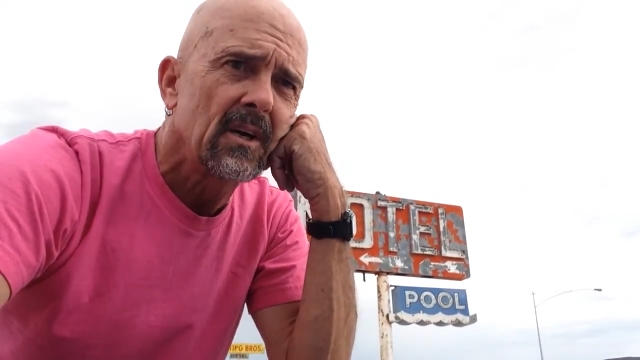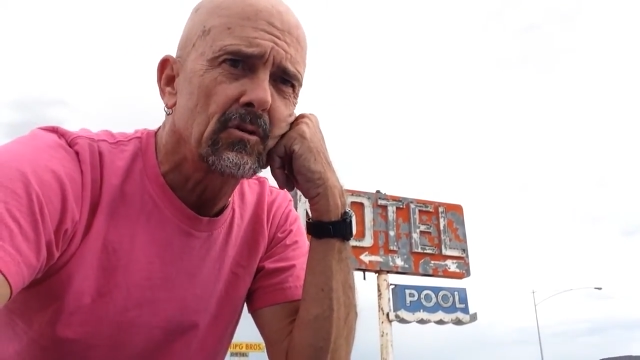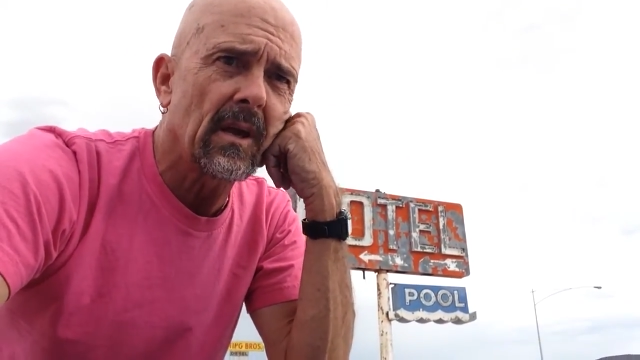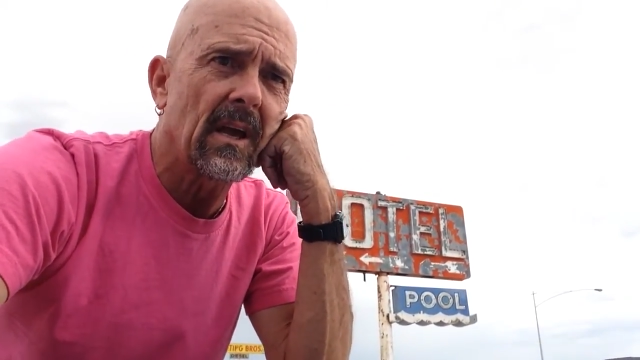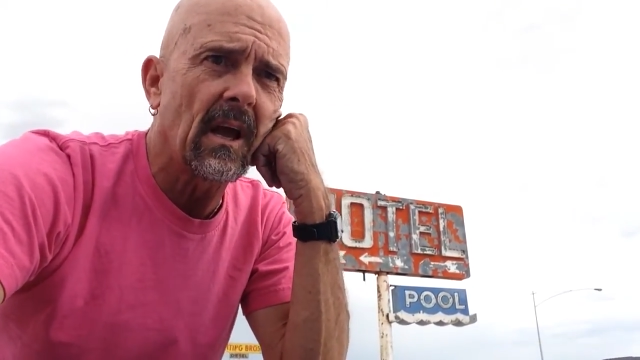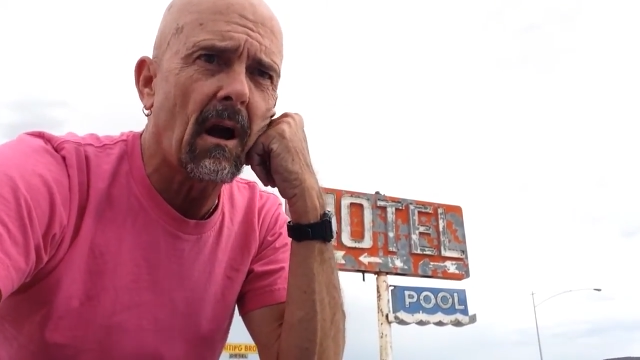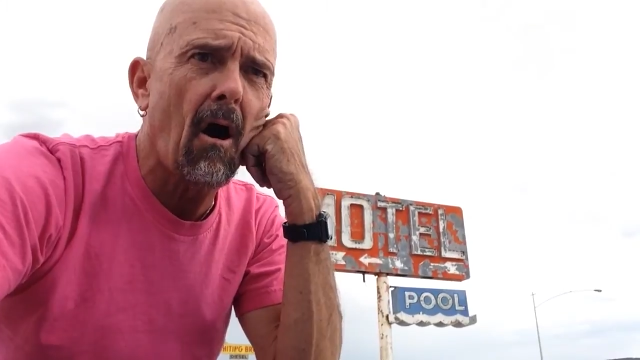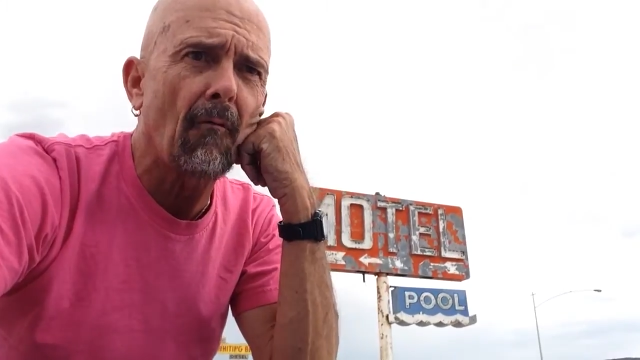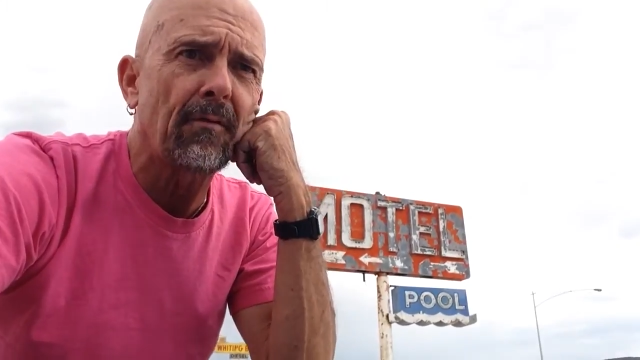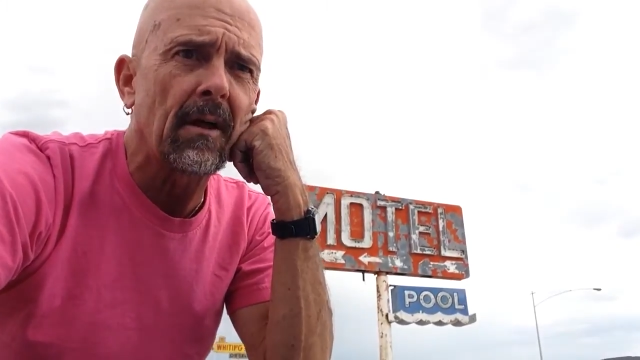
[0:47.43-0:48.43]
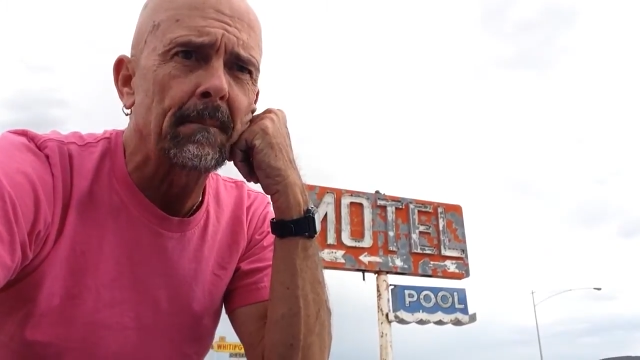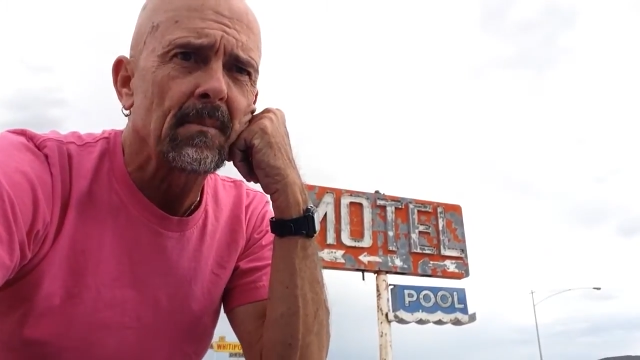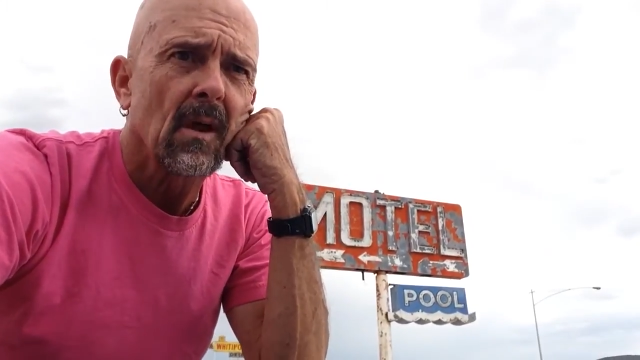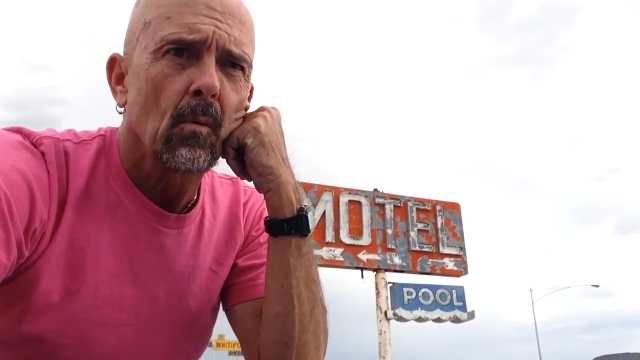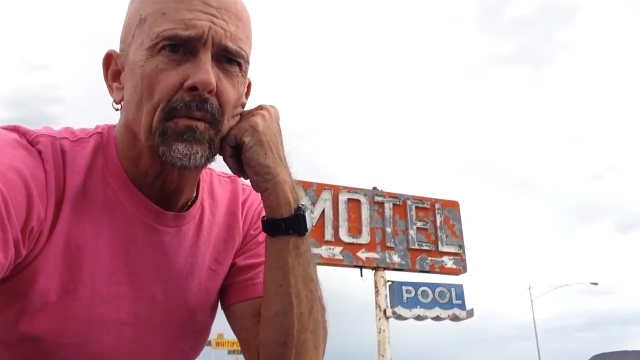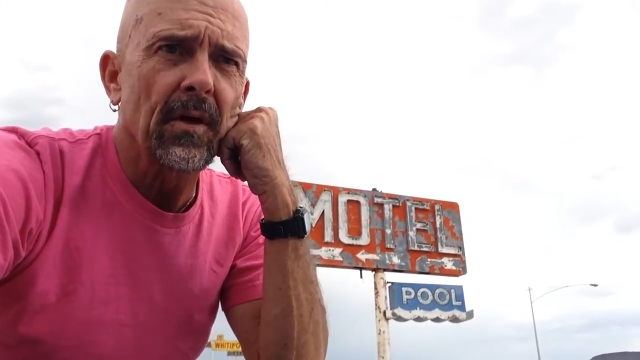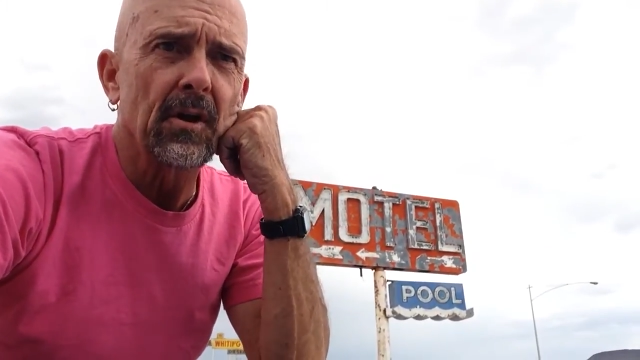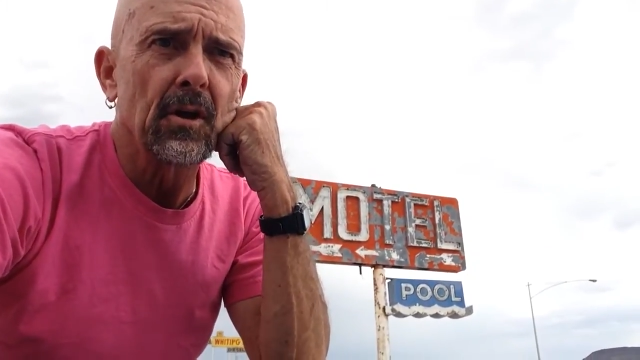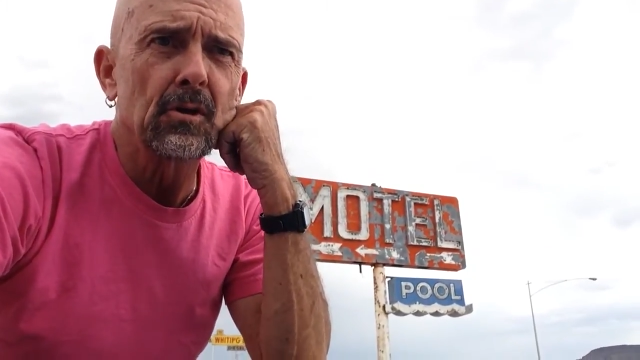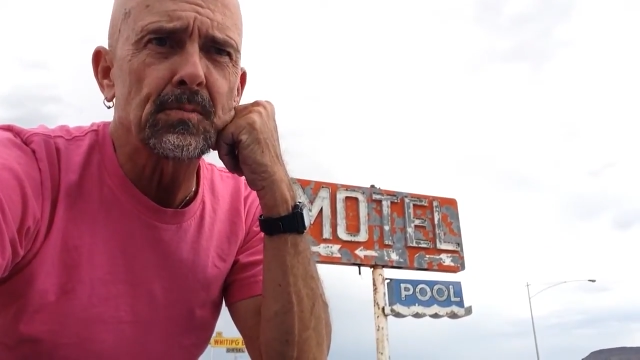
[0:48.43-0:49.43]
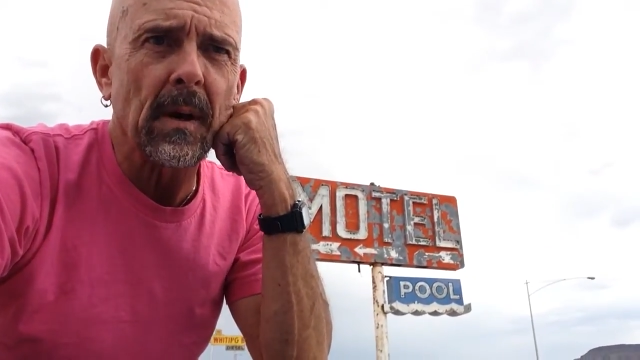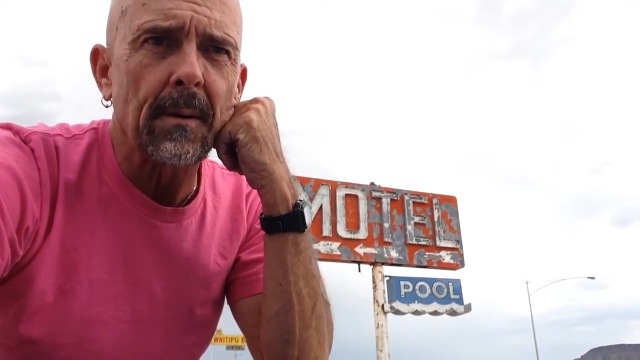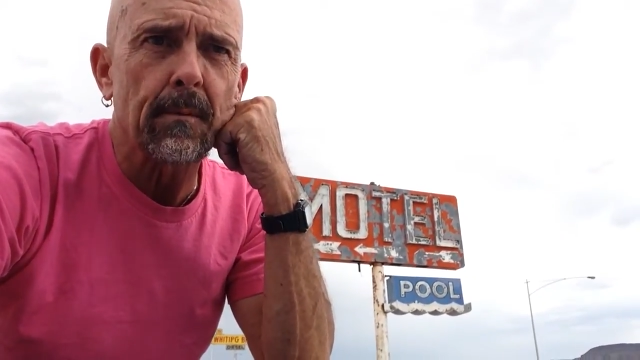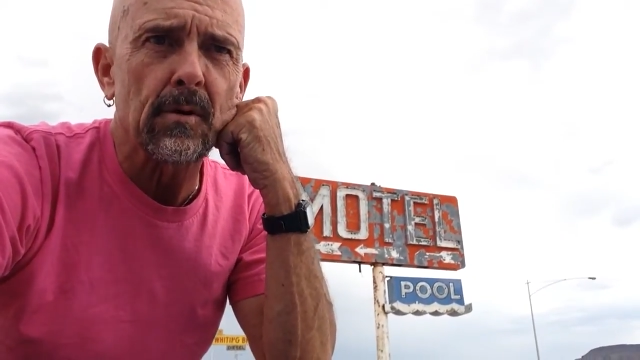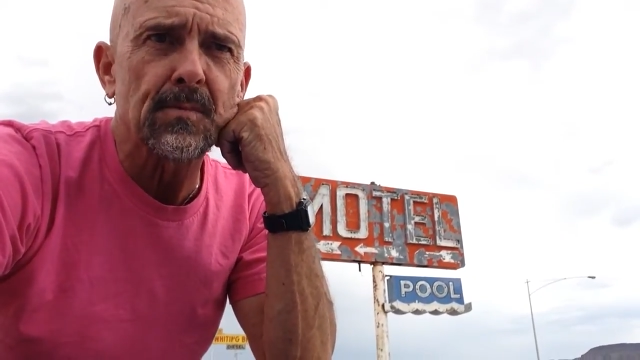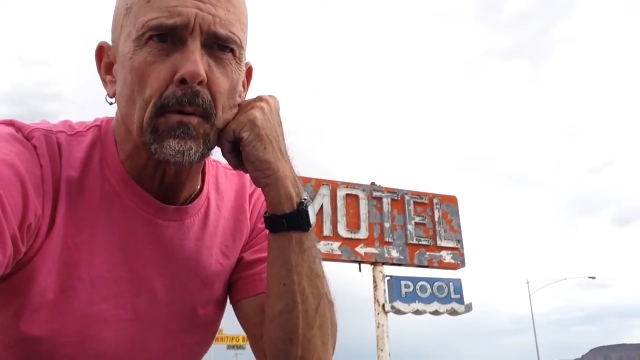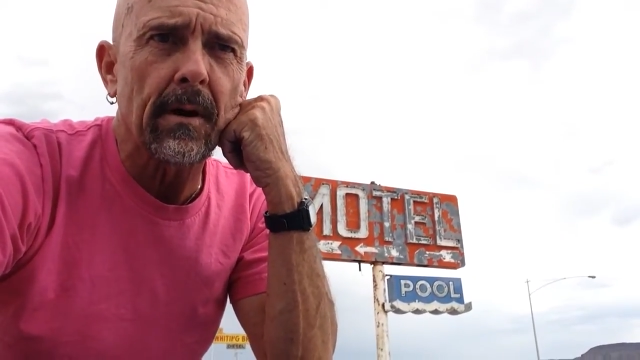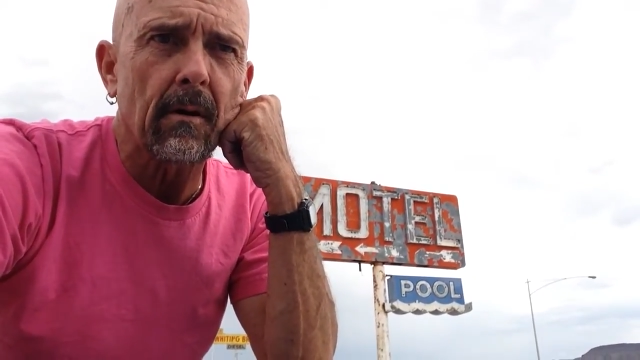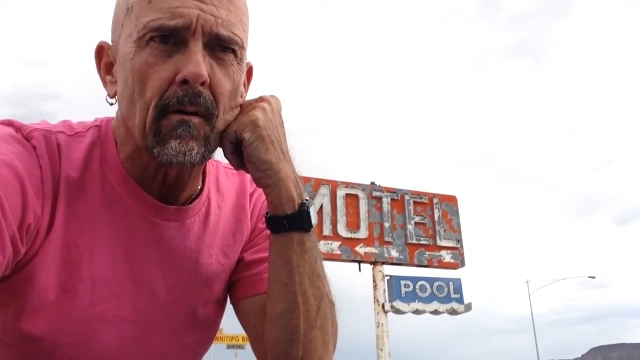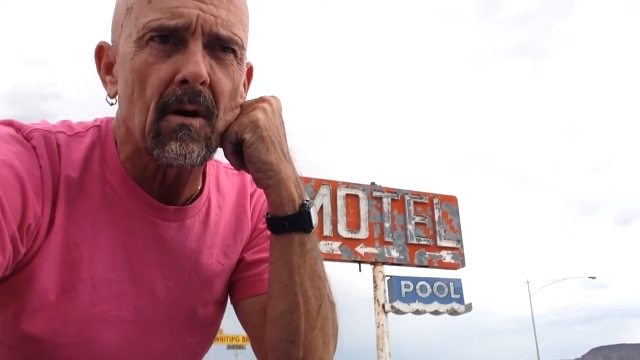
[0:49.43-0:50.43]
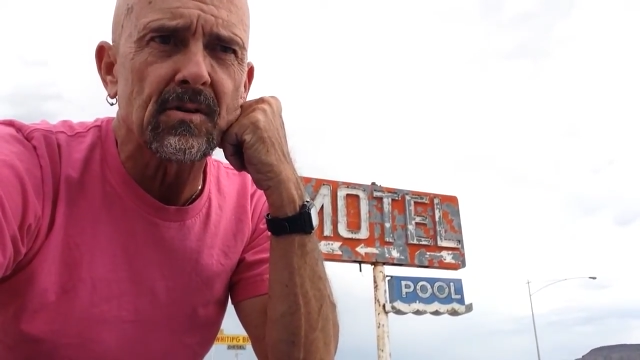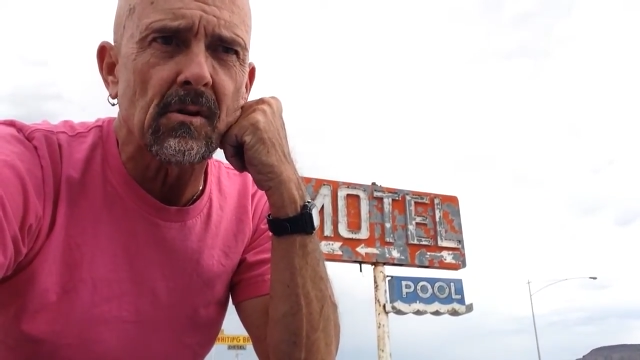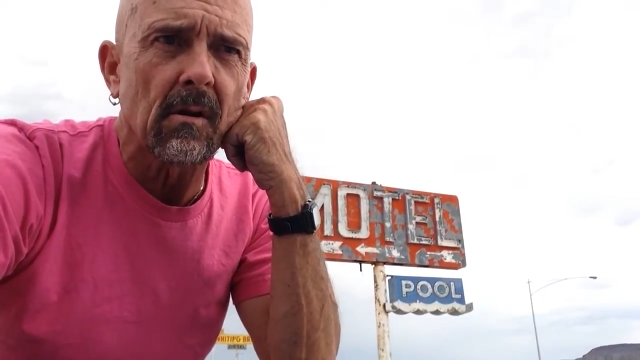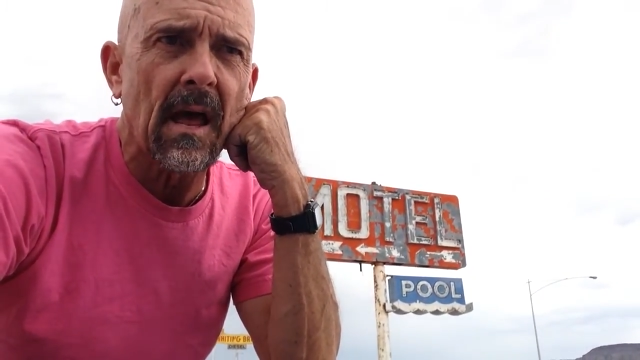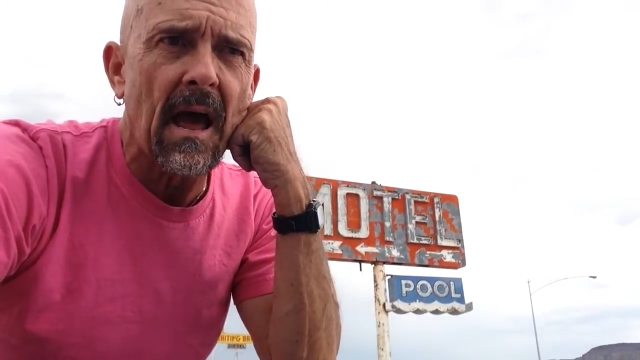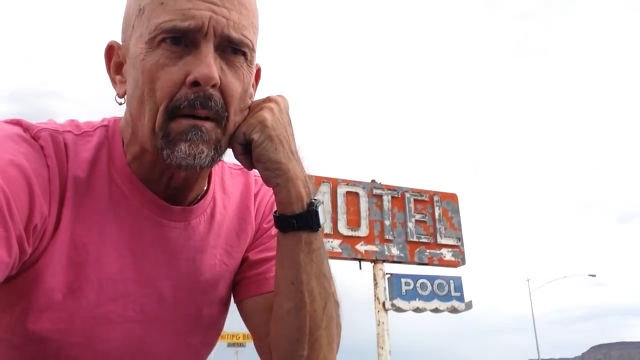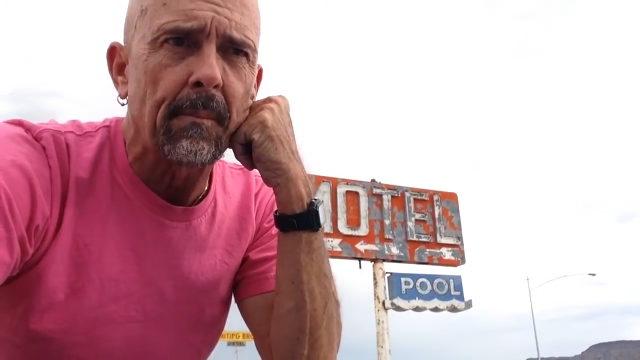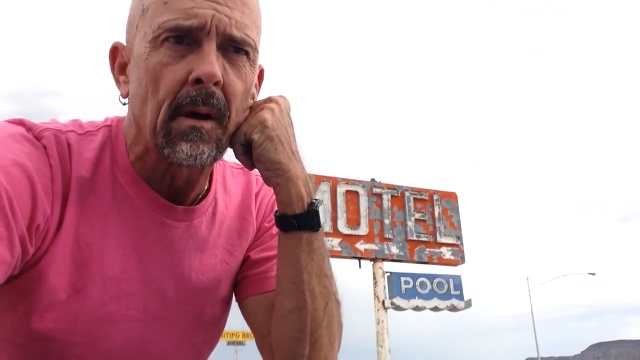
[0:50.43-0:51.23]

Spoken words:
drinking coffee with a newspaper spread across her lap,